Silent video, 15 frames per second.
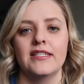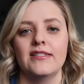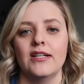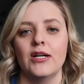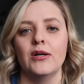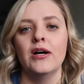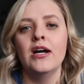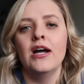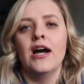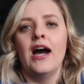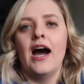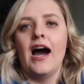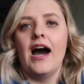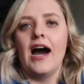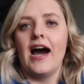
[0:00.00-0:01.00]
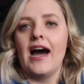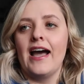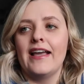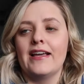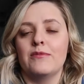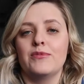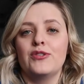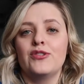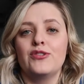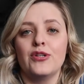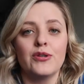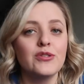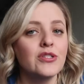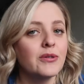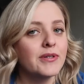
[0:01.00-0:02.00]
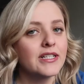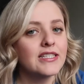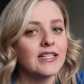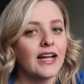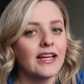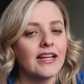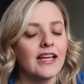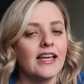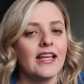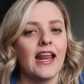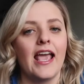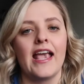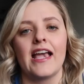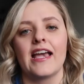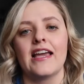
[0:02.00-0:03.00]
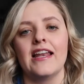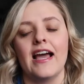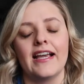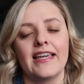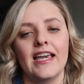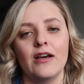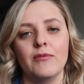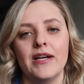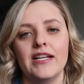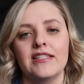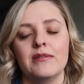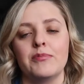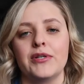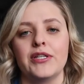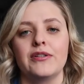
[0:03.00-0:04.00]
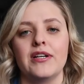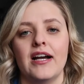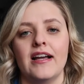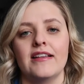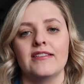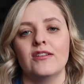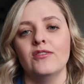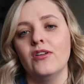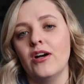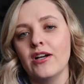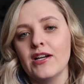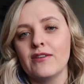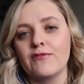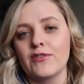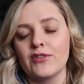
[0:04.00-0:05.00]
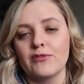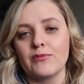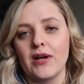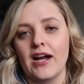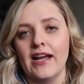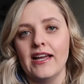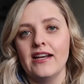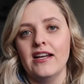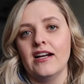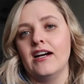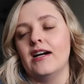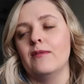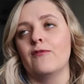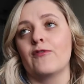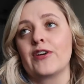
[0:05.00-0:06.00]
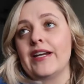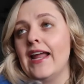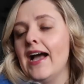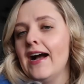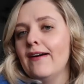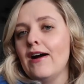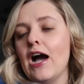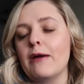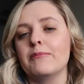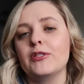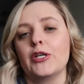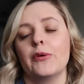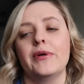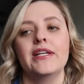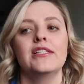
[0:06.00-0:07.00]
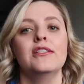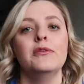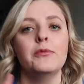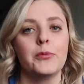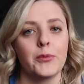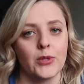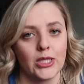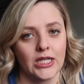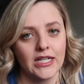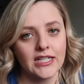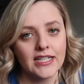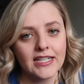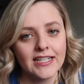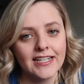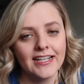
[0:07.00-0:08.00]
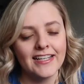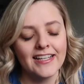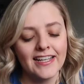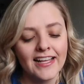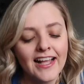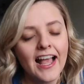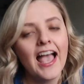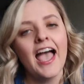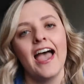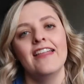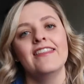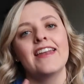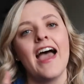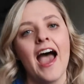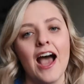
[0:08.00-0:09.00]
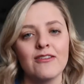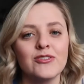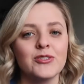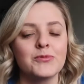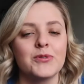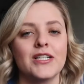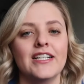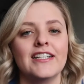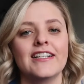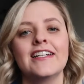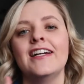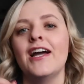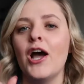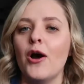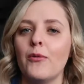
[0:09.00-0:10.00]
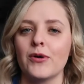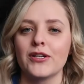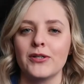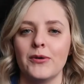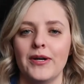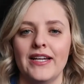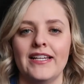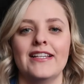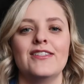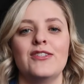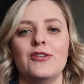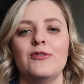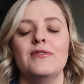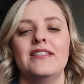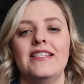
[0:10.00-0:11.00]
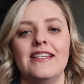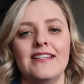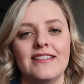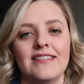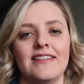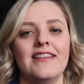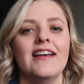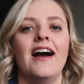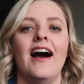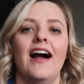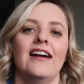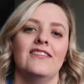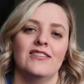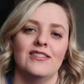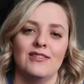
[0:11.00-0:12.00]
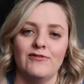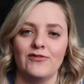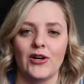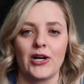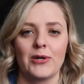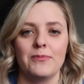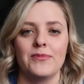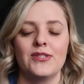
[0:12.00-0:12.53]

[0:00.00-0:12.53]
So I am so, so excited, and I can't wait to bring you guys along for the ride. For now, I'm going to work, and then after work, we're going to TC Highlands Farm.